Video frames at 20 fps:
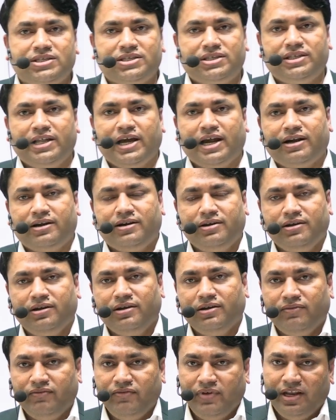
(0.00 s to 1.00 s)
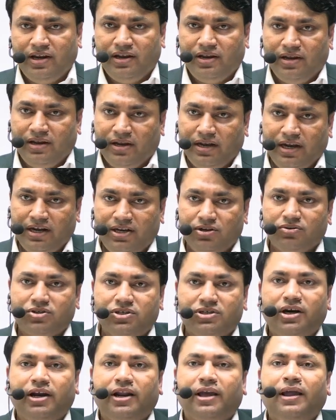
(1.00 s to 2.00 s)
that we need to
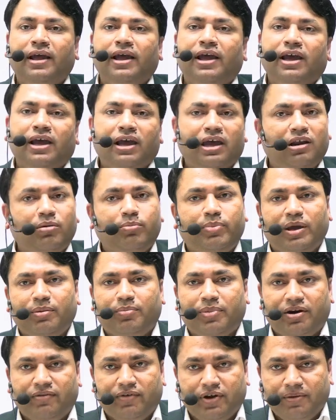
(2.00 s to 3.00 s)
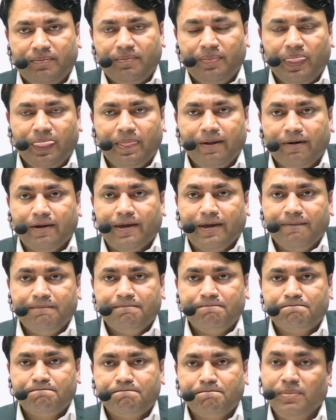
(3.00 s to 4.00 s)
study in paper 1. Okay.
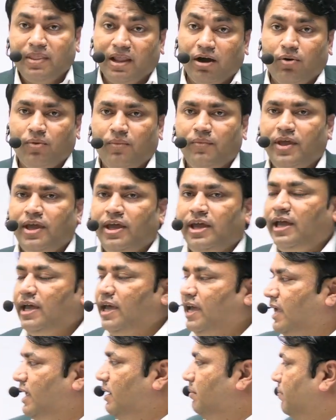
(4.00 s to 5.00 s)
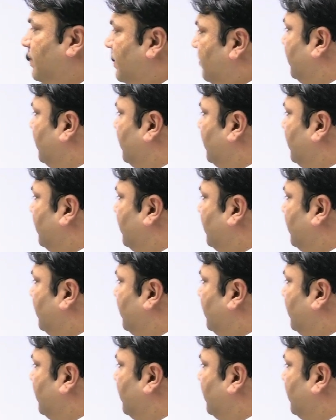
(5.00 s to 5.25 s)
Now in paper